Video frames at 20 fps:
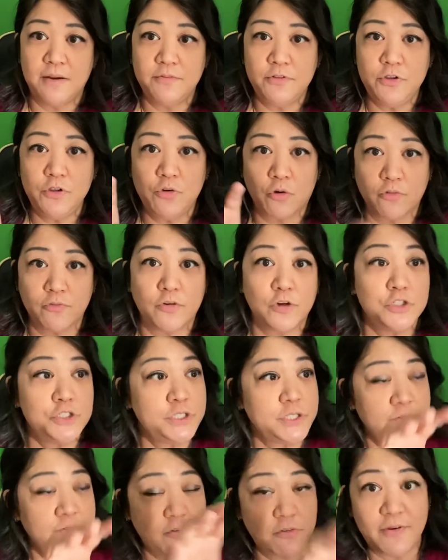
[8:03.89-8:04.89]
your
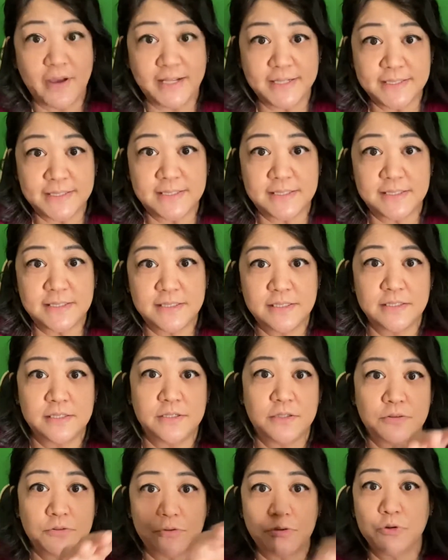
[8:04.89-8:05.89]
version of events
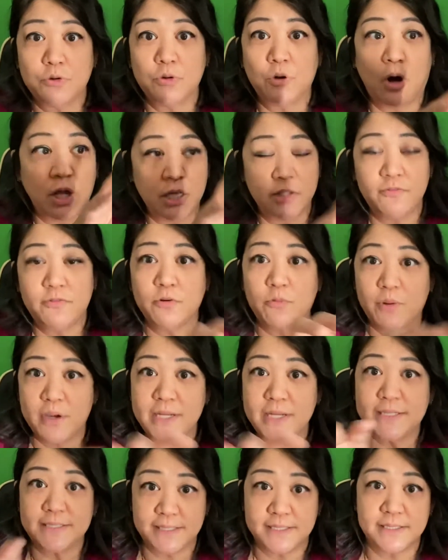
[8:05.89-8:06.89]
through all of the
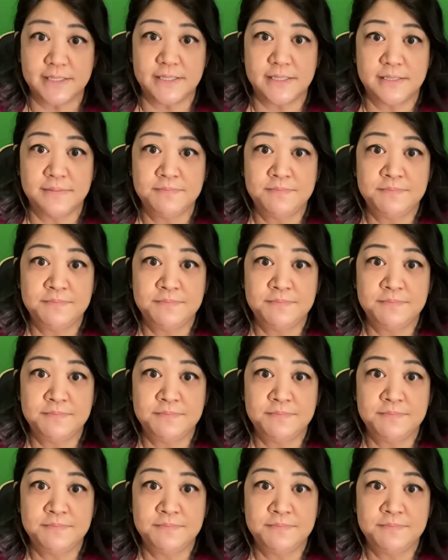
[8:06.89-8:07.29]
witnesses